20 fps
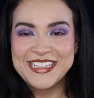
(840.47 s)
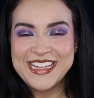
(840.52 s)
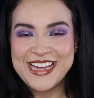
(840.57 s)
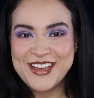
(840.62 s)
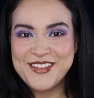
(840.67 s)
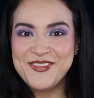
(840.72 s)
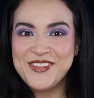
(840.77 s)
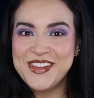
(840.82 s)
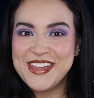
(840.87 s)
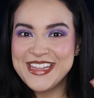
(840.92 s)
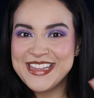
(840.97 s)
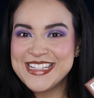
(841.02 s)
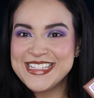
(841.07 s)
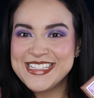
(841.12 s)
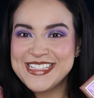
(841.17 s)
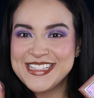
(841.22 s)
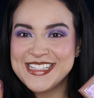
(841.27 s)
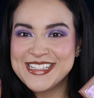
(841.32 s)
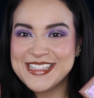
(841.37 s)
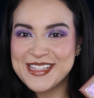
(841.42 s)
I feel like this
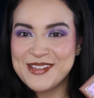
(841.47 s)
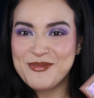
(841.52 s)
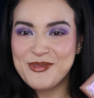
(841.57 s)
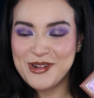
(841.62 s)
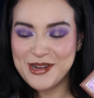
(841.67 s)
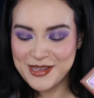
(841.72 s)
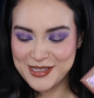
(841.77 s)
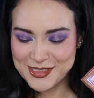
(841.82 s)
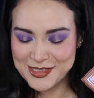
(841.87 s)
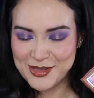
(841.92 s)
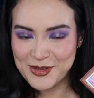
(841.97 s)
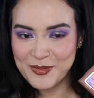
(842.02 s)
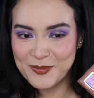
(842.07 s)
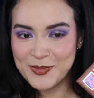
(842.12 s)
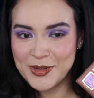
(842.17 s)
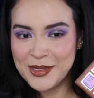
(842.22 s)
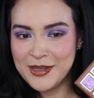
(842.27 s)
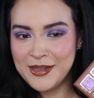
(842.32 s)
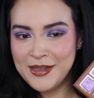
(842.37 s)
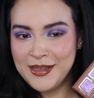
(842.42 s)
is a slippery
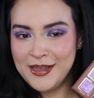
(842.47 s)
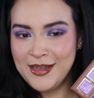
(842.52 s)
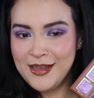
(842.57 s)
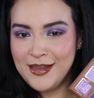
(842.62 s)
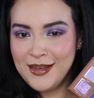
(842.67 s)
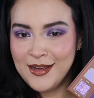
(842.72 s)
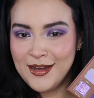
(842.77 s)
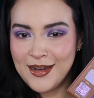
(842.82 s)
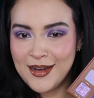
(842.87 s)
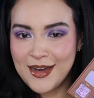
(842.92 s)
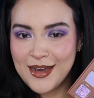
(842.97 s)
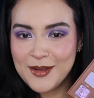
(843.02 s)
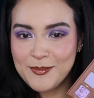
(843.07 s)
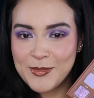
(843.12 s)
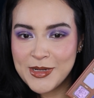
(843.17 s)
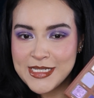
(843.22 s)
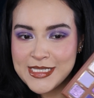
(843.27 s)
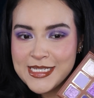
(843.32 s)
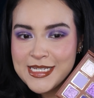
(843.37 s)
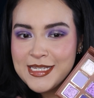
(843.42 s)
slope. I
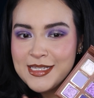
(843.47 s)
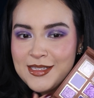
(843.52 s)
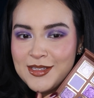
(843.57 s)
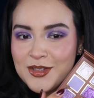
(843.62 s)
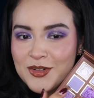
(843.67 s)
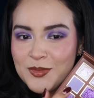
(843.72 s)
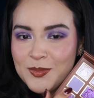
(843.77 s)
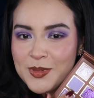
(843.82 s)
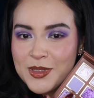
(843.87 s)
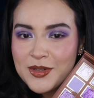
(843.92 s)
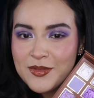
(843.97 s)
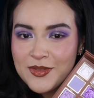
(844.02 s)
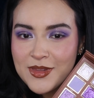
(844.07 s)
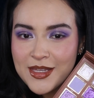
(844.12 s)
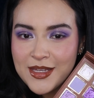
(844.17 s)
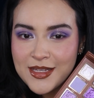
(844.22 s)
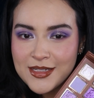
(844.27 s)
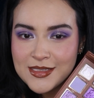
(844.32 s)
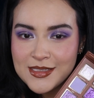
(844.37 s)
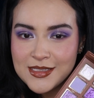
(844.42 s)
might take a little bit of
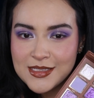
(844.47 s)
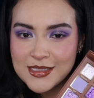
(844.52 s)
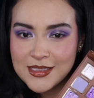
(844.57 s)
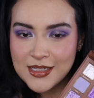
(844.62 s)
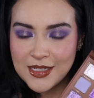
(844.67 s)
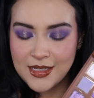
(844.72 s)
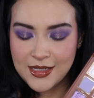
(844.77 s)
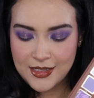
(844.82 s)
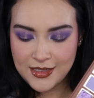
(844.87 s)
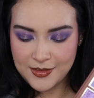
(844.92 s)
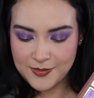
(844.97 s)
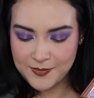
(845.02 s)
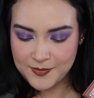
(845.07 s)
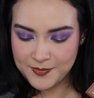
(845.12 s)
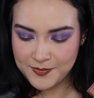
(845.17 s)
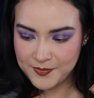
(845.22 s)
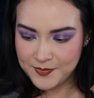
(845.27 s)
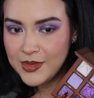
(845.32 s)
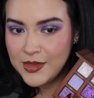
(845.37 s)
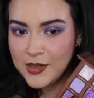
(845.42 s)
that,
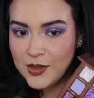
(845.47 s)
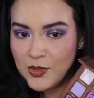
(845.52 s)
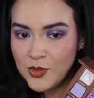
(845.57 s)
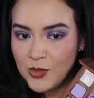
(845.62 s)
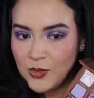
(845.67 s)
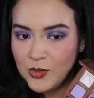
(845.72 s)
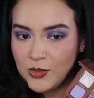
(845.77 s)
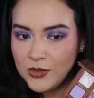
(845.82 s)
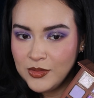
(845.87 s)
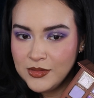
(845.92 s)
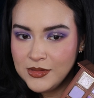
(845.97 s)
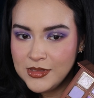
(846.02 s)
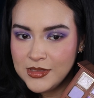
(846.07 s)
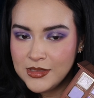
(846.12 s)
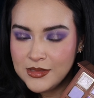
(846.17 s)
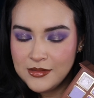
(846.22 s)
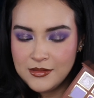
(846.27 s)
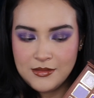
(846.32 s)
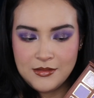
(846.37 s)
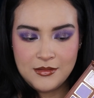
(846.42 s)
the gold,
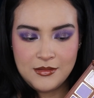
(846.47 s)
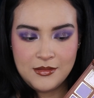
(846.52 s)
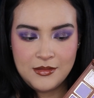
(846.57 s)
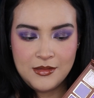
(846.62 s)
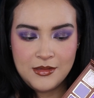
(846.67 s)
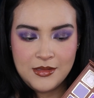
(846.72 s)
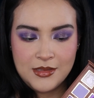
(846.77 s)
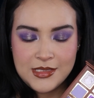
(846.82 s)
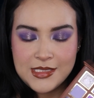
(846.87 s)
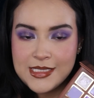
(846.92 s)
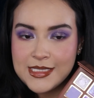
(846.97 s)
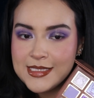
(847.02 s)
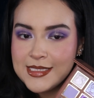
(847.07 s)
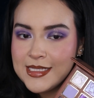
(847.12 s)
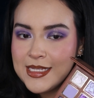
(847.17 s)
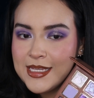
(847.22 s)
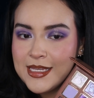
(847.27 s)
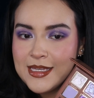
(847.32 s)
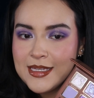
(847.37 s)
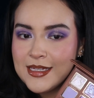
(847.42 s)
just
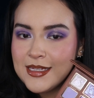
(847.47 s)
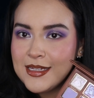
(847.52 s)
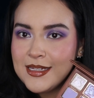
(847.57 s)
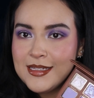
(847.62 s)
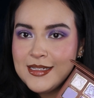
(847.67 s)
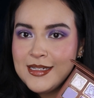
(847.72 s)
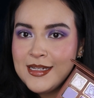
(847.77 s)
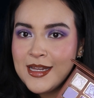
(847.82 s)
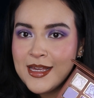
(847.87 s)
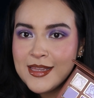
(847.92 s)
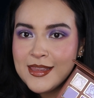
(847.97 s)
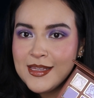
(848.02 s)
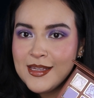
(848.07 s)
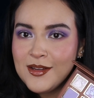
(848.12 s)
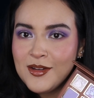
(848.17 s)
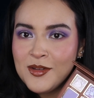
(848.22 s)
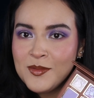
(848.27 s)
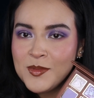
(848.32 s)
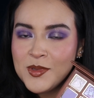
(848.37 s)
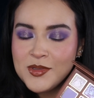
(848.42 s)
like nothing
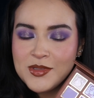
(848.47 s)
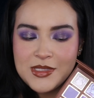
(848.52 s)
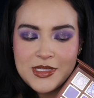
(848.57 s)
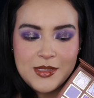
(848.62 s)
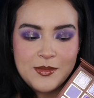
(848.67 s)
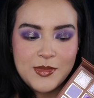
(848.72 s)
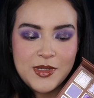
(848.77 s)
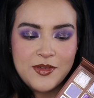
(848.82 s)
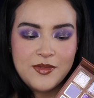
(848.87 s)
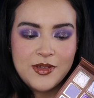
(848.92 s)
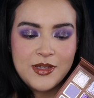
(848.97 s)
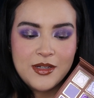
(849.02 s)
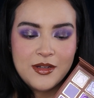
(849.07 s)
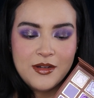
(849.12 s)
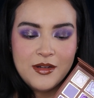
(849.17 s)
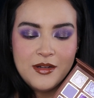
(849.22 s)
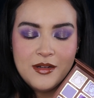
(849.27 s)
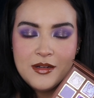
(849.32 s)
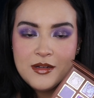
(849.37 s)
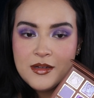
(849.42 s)
almost in my
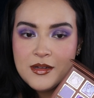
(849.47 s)
finger.